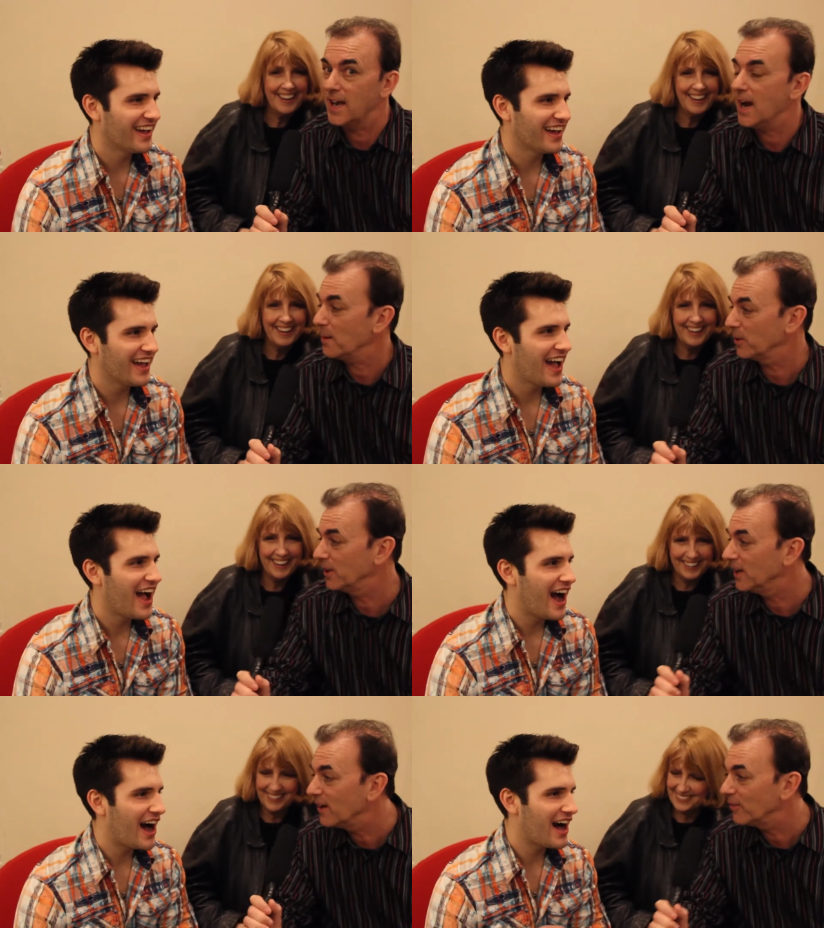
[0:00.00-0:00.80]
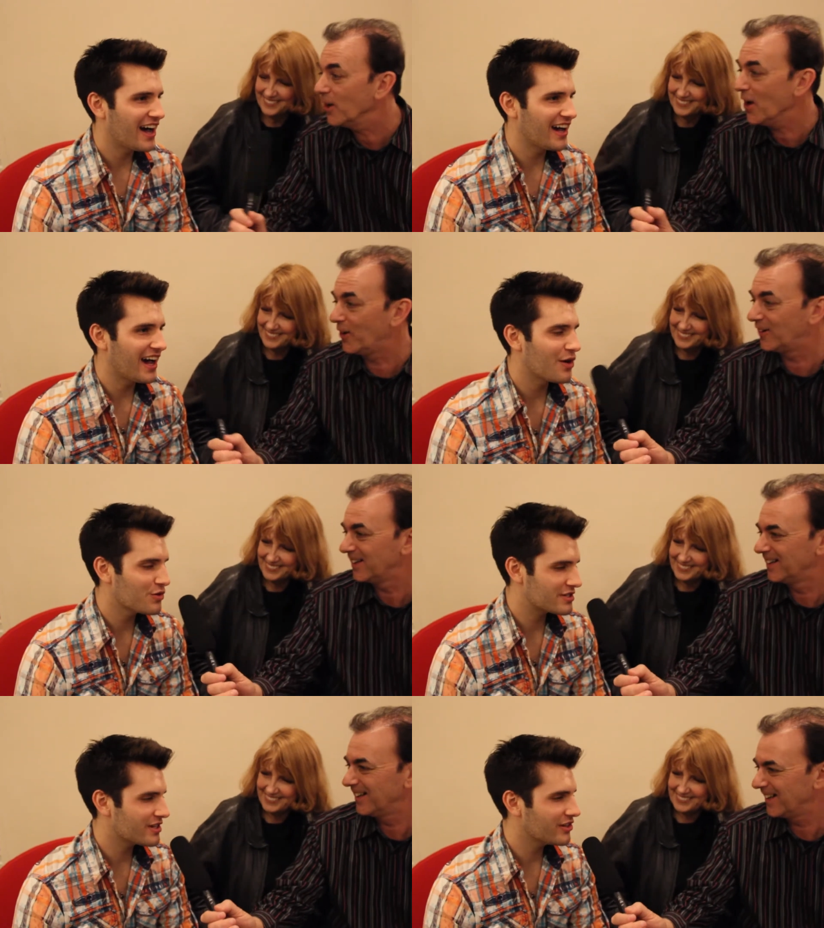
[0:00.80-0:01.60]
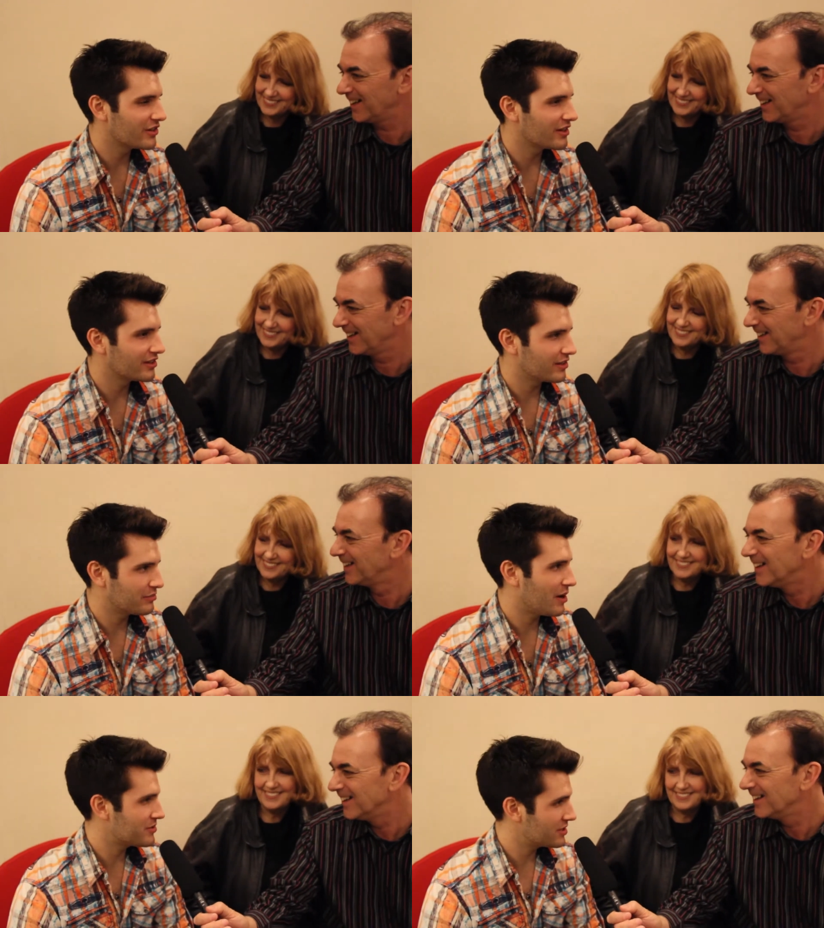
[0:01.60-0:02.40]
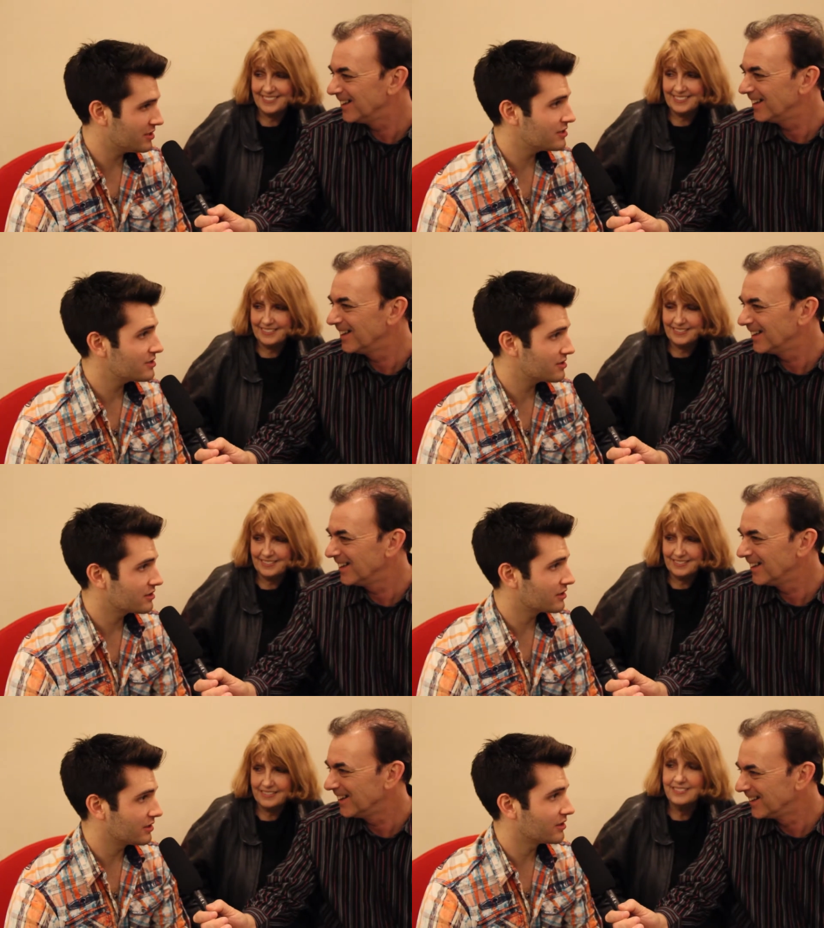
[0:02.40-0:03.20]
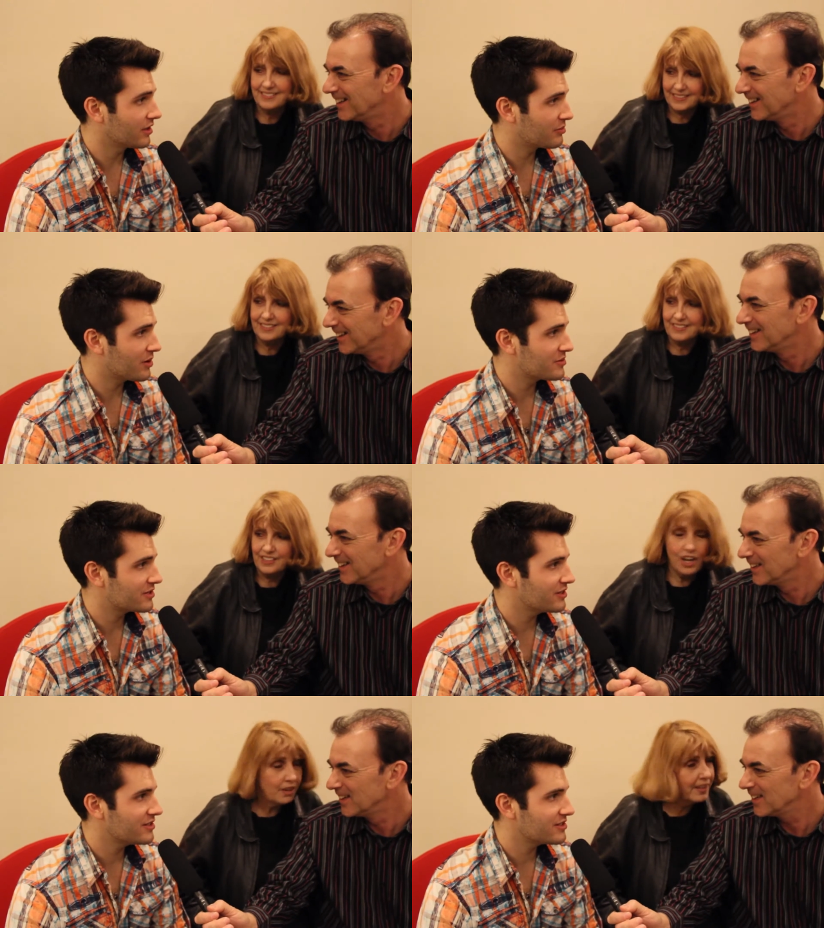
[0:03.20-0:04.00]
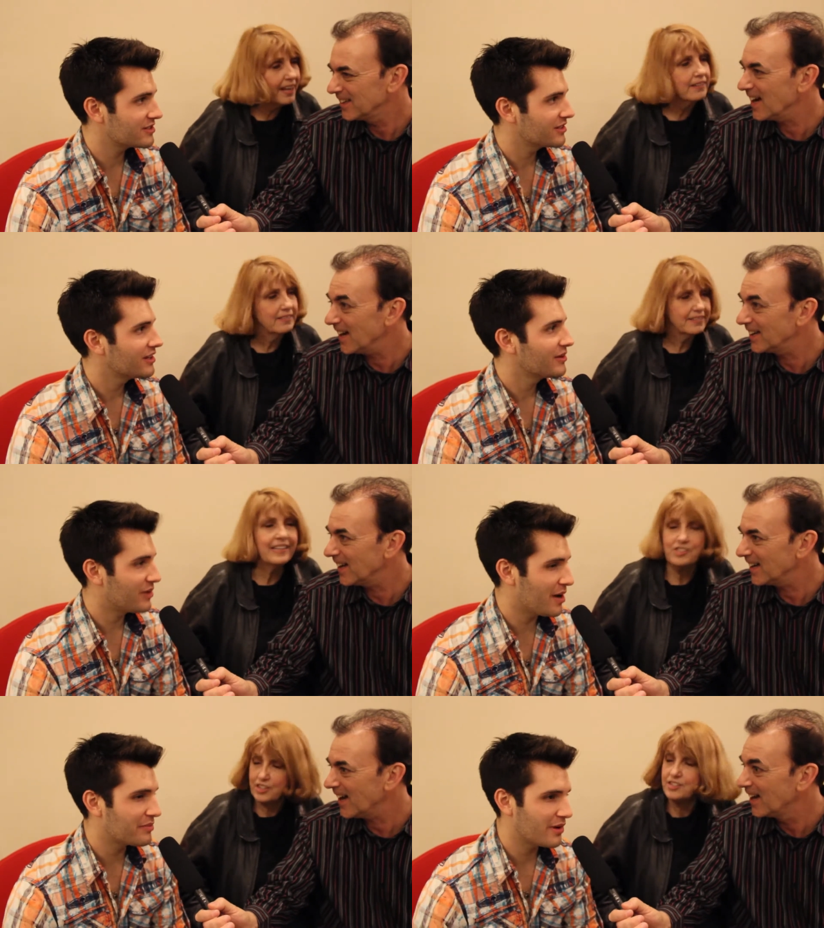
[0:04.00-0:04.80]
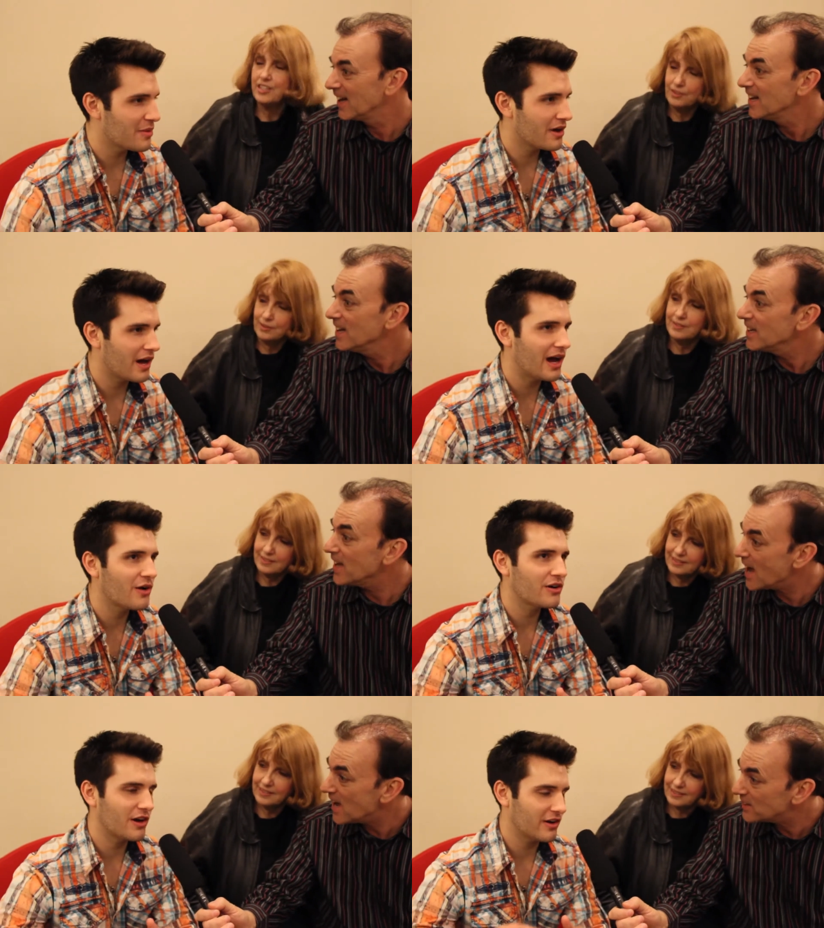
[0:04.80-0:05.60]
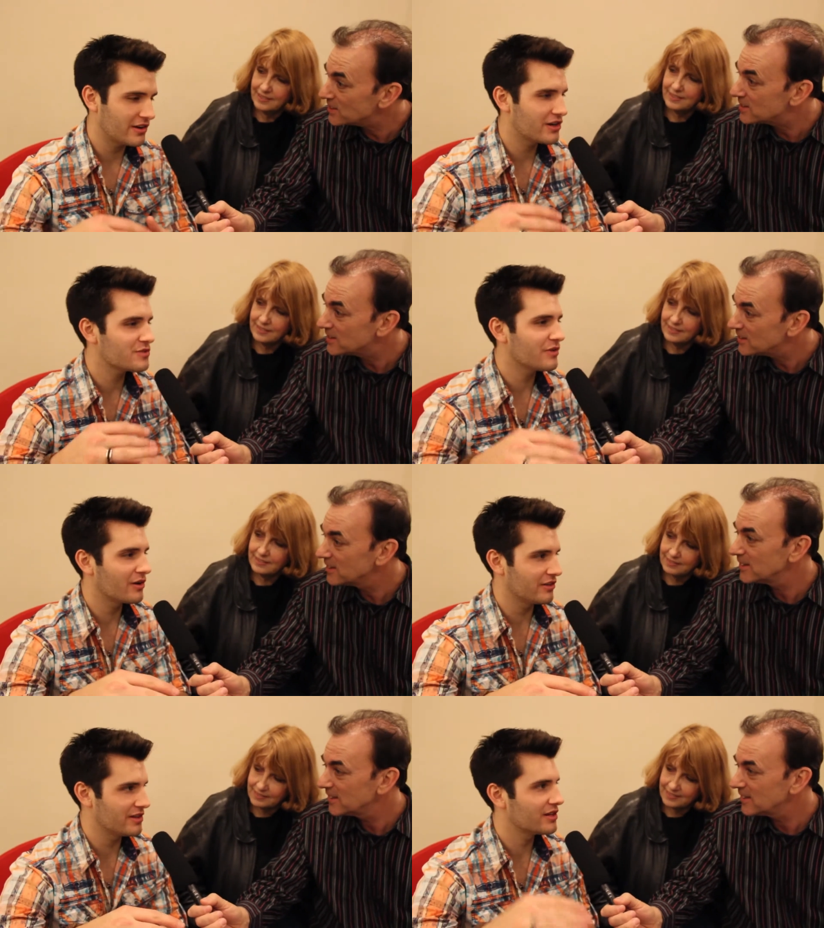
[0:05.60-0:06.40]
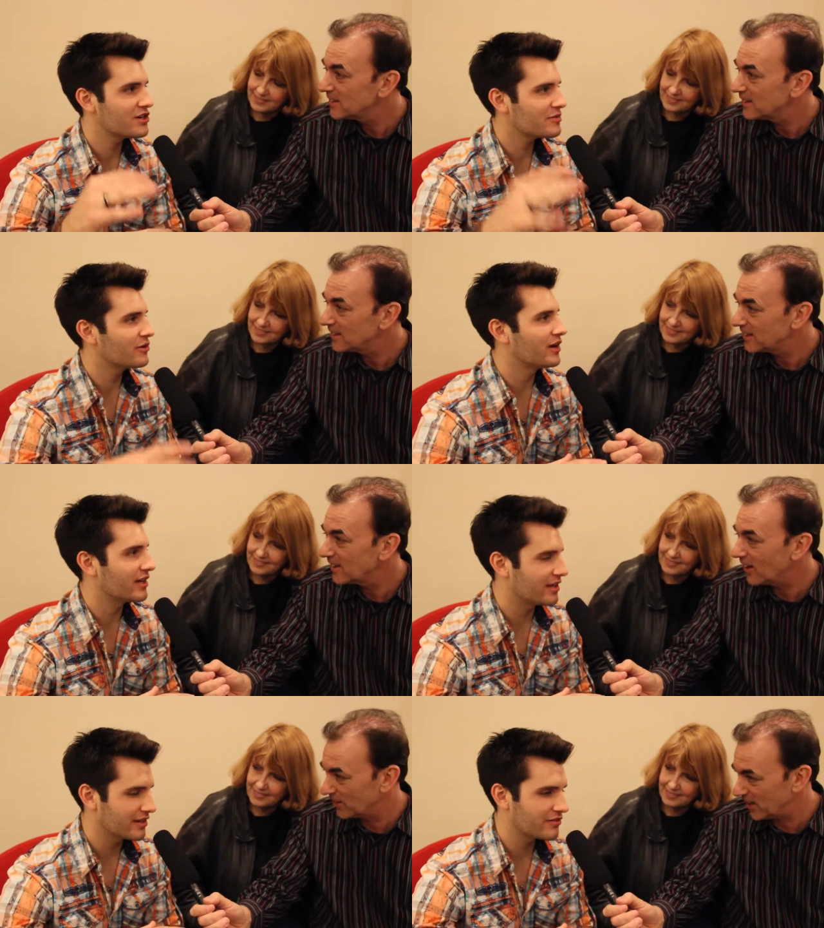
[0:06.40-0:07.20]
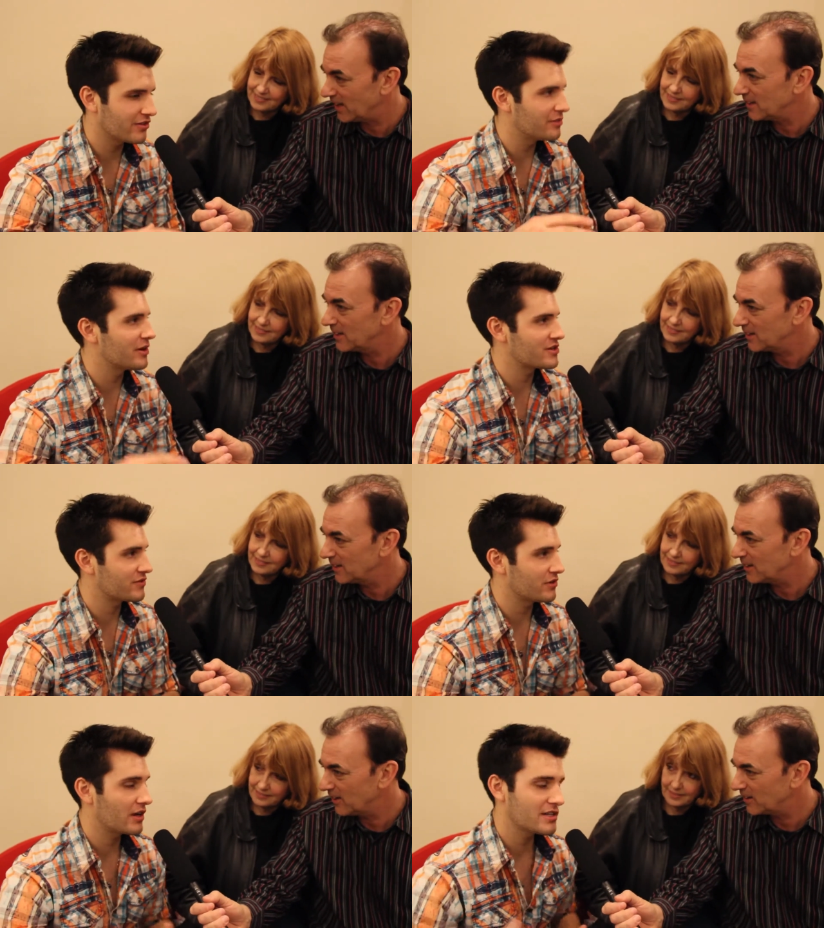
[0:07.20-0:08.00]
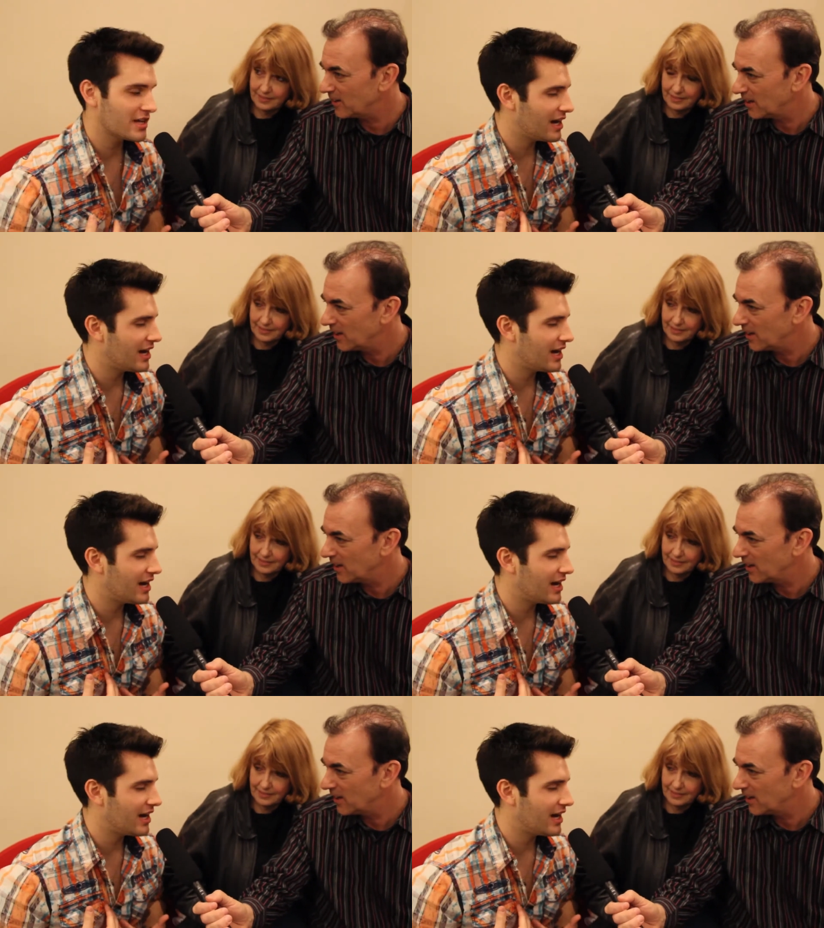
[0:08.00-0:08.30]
Speaker 1: camera. You never know. I will tell you, Pappasito's. You like Pappasito's? Yeah, yeah. Pop, pop. I, I, I, here's my li- here's my ranking okay. for Mexican food because I,